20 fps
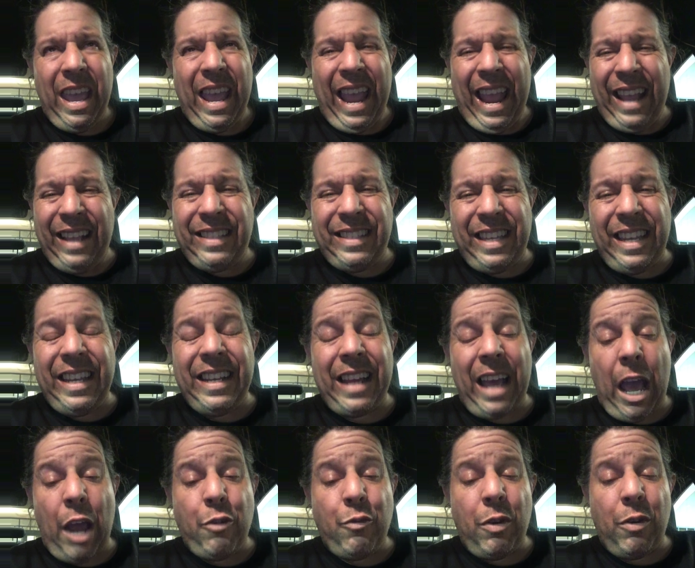
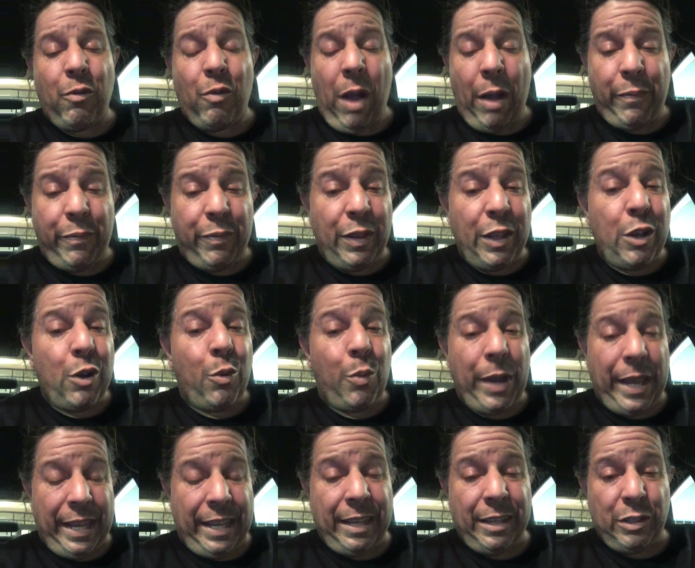1800 roughly a
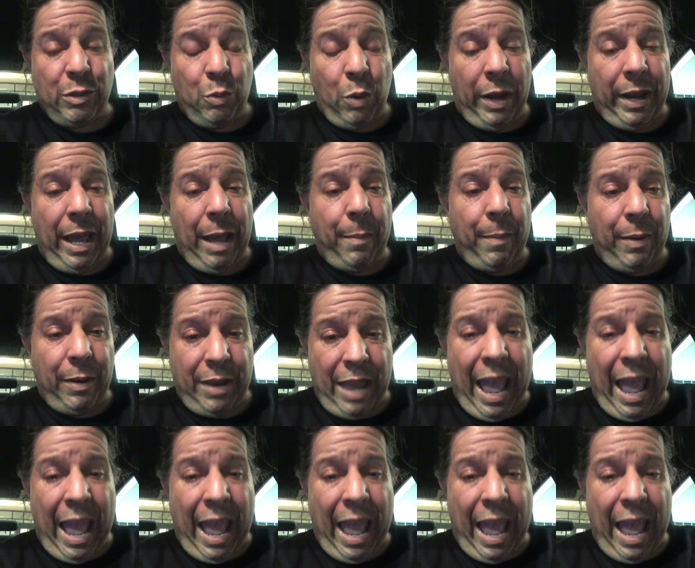week is what I'm